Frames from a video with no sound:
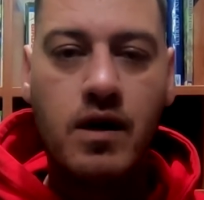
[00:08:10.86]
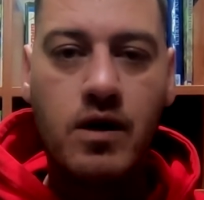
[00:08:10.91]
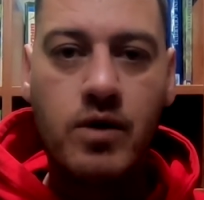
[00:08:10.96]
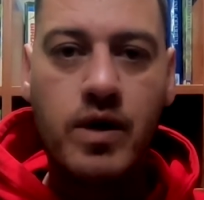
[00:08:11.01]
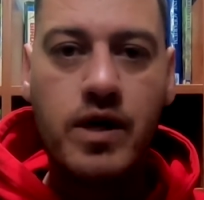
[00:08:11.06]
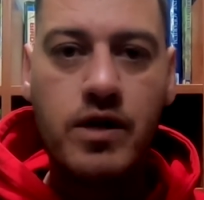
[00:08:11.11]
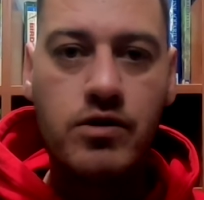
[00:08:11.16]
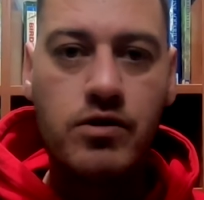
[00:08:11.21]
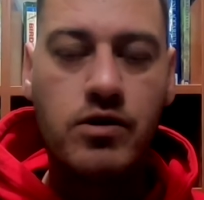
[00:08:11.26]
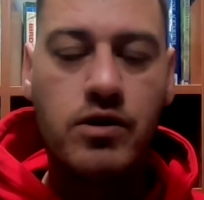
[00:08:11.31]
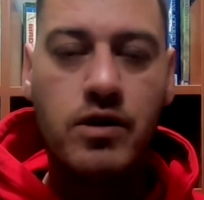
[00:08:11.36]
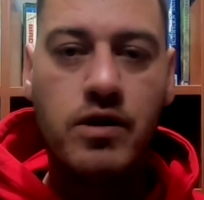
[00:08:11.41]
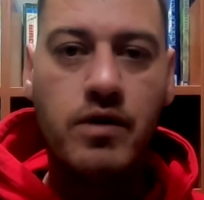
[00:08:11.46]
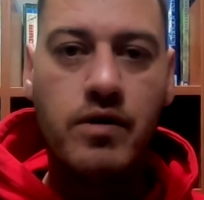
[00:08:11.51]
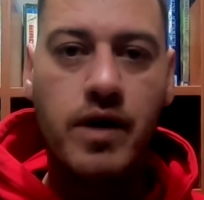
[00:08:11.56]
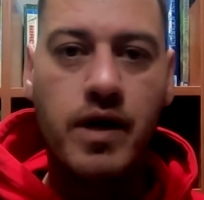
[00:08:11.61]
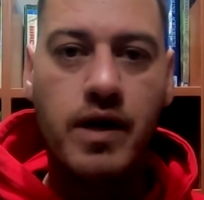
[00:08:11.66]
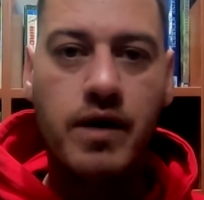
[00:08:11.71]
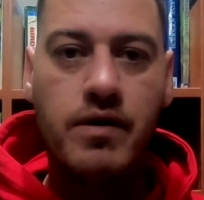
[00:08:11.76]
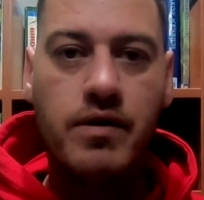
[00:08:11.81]
Quicker
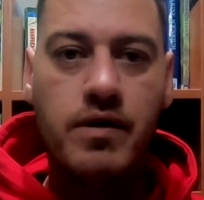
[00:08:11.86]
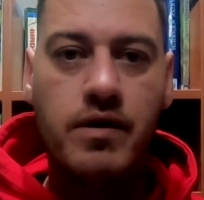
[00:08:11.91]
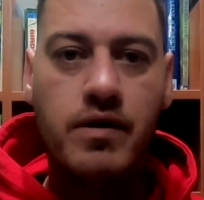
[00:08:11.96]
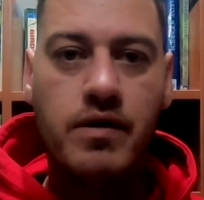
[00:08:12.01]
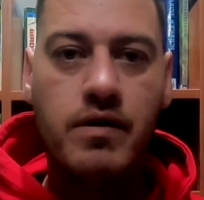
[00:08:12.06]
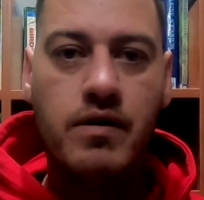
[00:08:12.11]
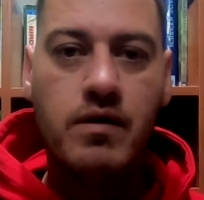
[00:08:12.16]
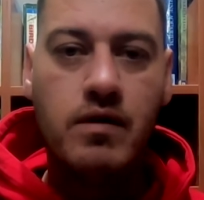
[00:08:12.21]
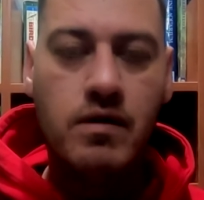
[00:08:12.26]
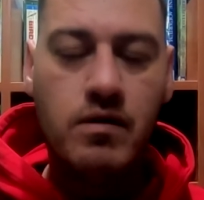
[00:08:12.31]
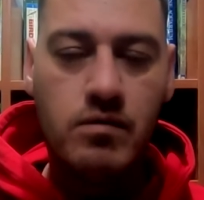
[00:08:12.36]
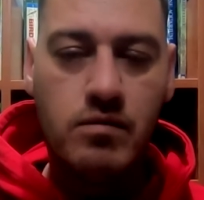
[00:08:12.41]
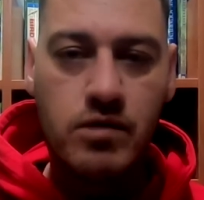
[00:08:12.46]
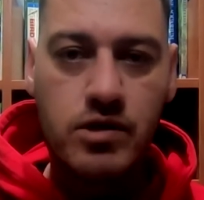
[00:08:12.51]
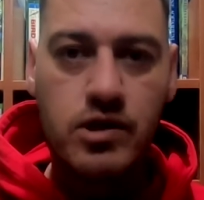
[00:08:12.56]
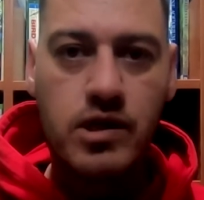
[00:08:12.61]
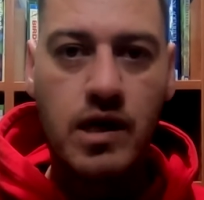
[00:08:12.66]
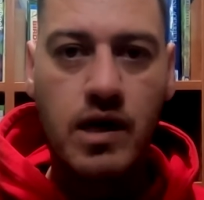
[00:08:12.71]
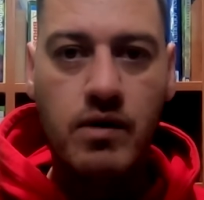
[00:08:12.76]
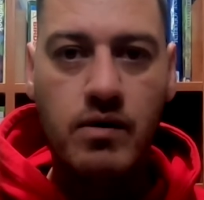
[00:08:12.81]
turnaround
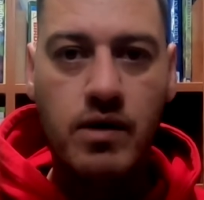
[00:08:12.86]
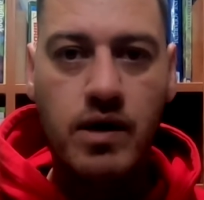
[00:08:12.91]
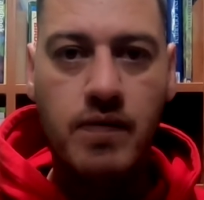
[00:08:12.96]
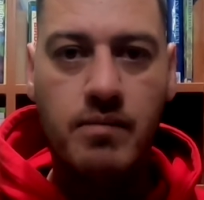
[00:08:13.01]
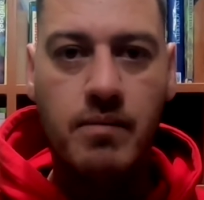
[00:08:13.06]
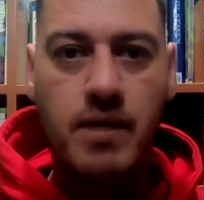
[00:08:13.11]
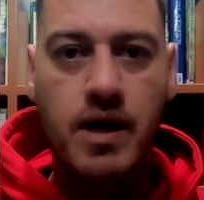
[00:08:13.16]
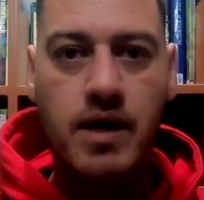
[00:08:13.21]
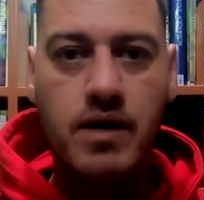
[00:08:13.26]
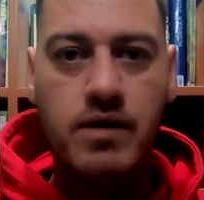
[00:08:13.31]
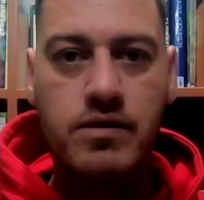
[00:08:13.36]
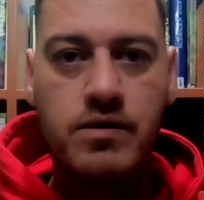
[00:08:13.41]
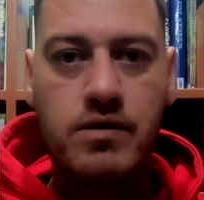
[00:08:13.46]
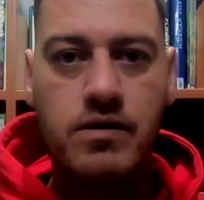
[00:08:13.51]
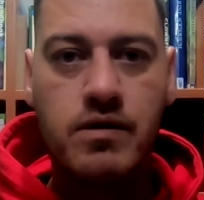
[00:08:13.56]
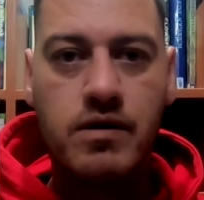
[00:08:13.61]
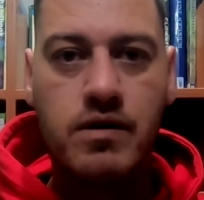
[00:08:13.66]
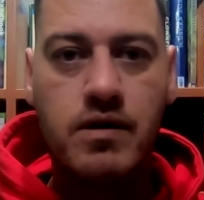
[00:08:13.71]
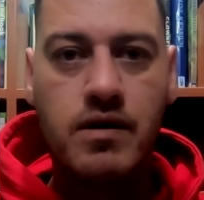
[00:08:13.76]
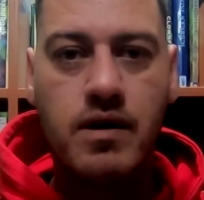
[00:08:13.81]
with slower
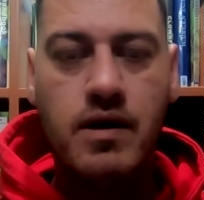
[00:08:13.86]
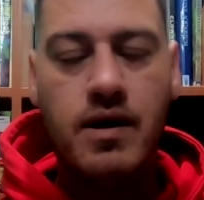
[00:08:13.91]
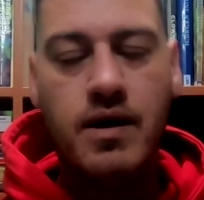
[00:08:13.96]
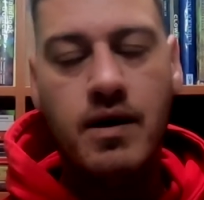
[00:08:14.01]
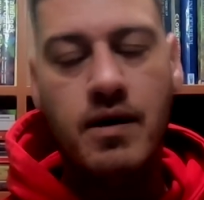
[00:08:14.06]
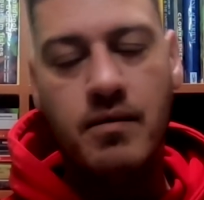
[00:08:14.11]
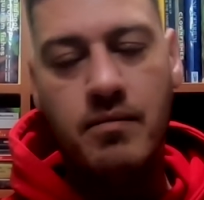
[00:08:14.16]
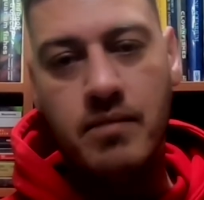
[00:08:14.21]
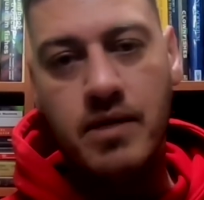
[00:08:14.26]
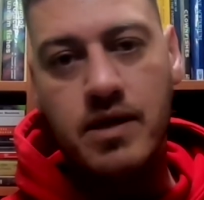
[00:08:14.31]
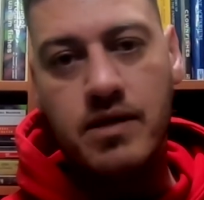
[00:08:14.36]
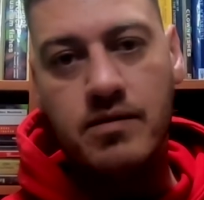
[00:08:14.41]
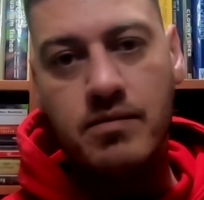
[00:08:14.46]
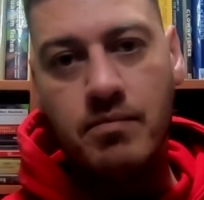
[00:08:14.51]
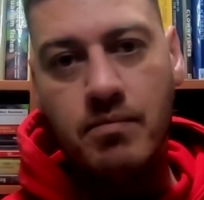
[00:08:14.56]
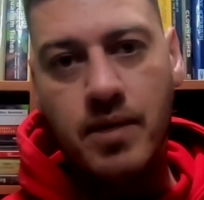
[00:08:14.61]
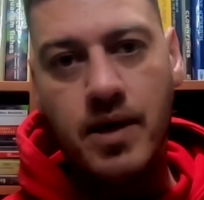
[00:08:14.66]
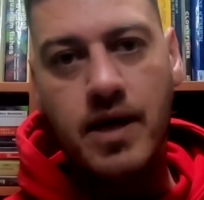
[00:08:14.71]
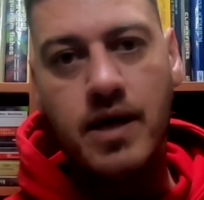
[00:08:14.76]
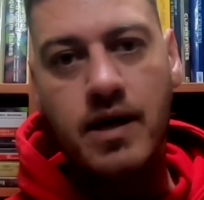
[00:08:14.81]
amounts means
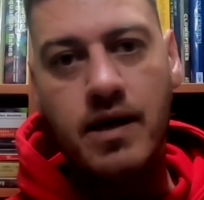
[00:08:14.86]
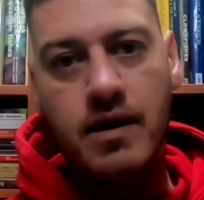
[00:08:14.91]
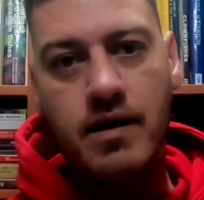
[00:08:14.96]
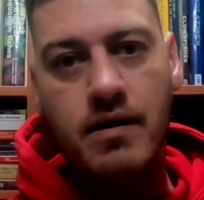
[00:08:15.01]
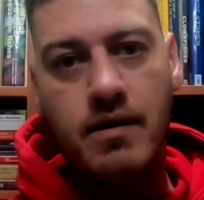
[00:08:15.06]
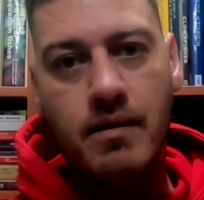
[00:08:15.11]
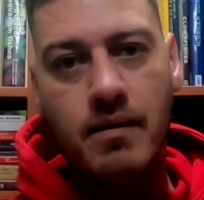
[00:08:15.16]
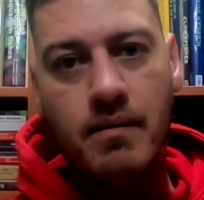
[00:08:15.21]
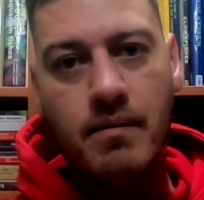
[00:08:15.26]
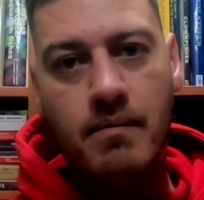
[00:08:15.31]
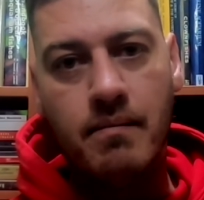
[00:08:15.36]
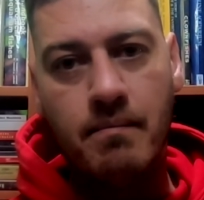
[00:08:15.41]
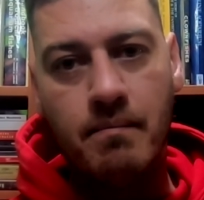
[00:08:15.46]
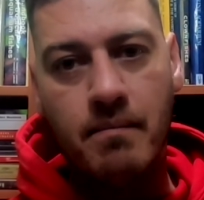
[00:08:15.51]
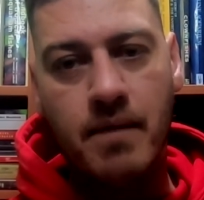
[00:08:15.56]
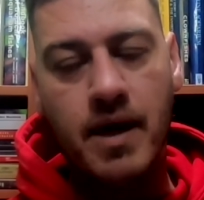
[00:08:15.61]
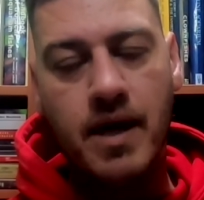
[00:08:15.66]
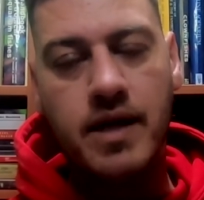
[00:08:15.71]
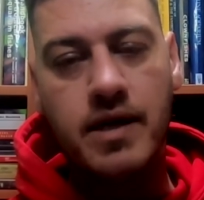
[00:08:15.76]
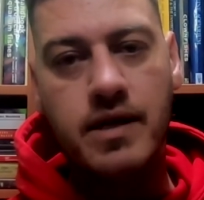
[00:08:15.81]
bigger
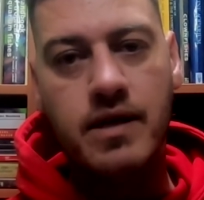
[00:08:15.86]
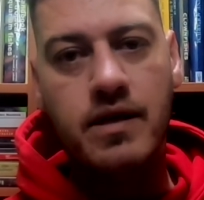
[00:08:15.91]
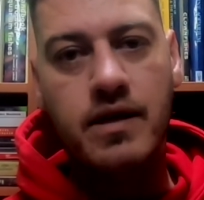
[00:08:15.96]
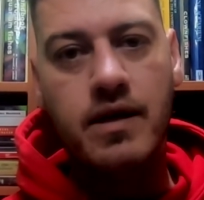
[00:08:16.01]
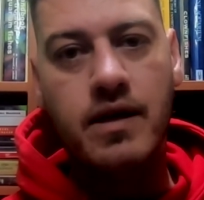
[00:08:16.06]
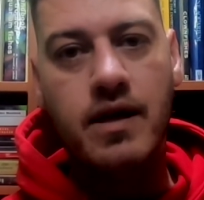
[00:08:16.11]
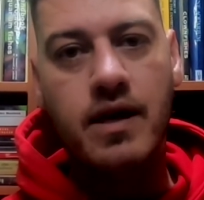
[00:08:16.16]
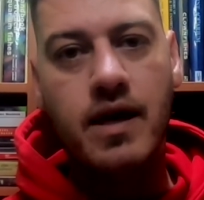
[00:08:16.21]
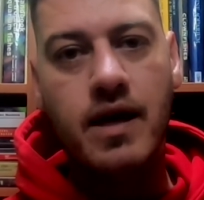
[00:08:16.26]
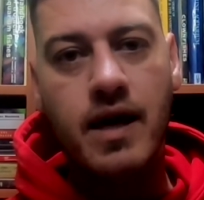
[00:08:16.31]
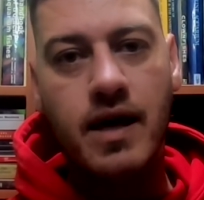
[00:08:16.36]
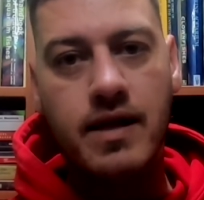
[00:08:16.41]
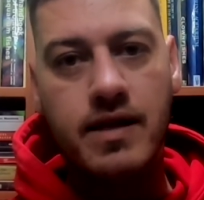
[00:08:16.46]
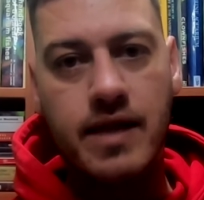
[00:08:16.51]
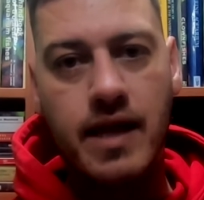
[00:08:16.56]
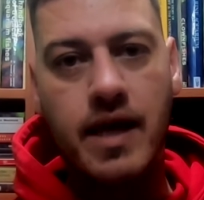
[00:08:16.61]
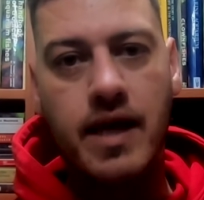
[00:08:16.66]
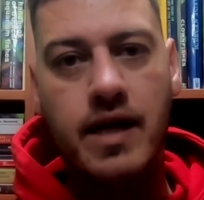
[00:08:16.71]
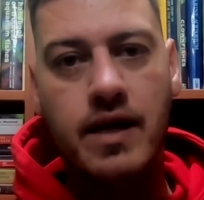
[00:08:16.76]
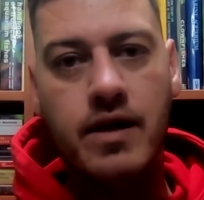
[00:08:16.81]
money
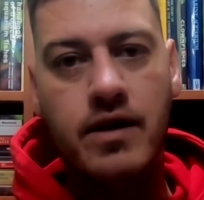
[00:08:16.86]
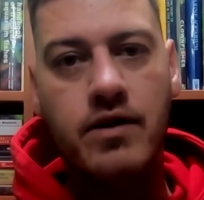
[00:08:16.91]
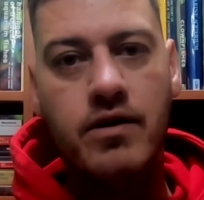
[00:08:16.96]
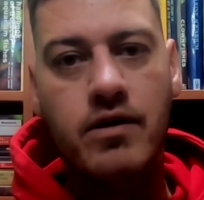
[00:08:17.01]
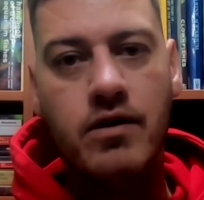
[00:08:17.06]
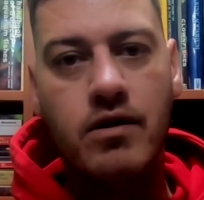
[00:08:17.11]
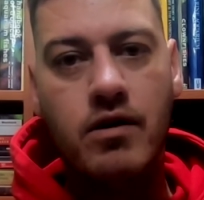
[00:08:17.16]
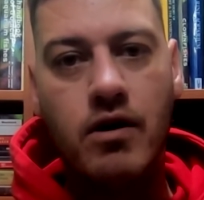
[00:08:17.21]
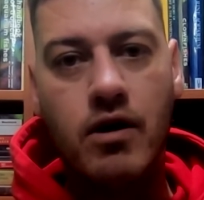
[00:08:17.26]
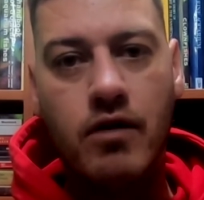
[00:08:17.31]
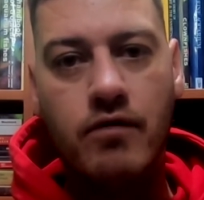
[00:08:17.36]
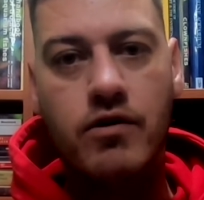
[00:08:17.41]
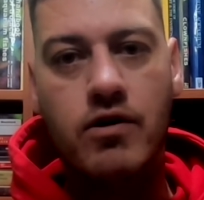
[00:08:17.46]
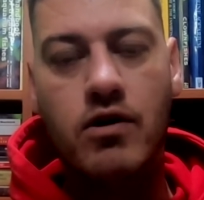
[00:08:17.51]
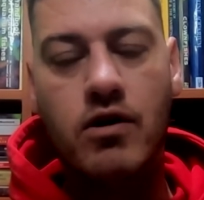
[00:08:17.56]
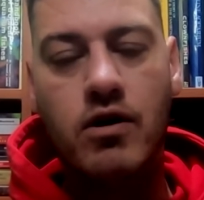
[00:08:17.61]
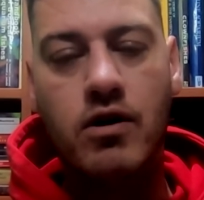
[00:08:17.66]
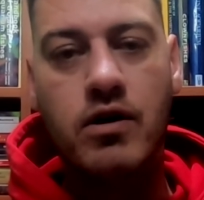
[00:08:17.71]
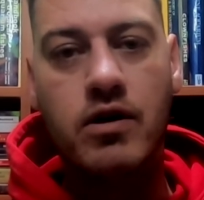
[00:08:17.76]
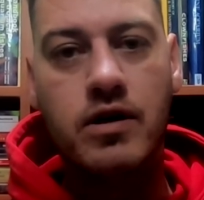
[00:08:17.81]
at the end of a
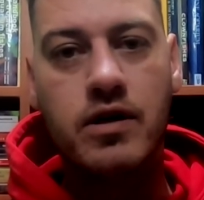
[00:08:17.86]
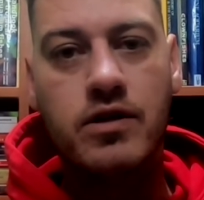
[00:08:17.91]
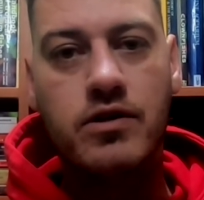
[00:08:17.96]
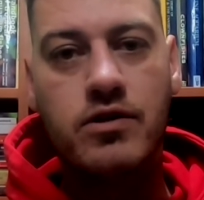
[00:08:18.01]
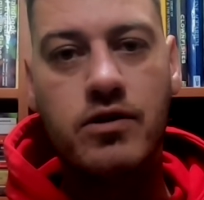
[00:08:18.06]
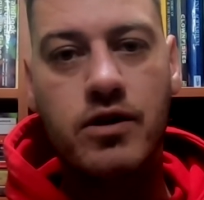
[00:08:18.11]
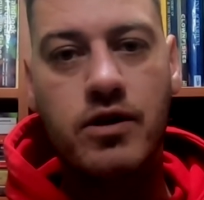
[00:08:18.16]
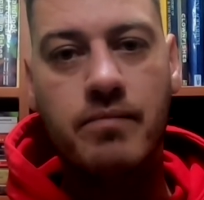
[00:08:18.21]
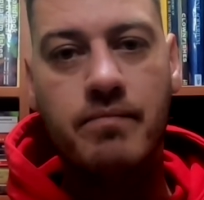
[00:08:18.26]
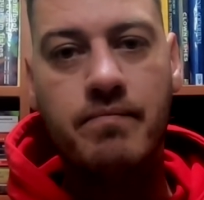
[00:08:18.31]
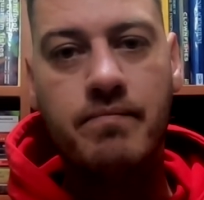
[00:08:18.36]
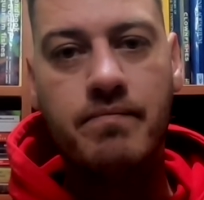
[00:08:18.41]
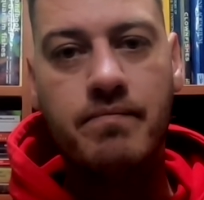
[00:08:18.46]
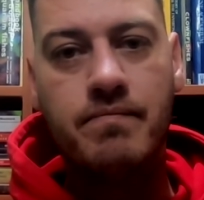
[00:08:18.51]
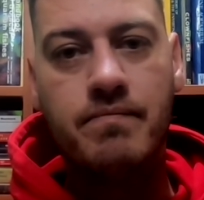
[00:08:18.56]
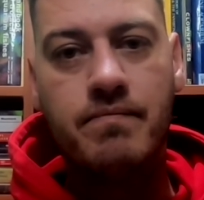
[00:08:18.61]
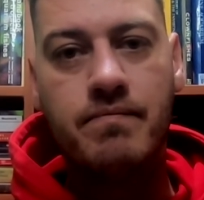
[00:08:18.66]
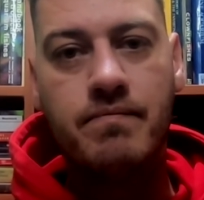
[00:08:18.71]
longer term.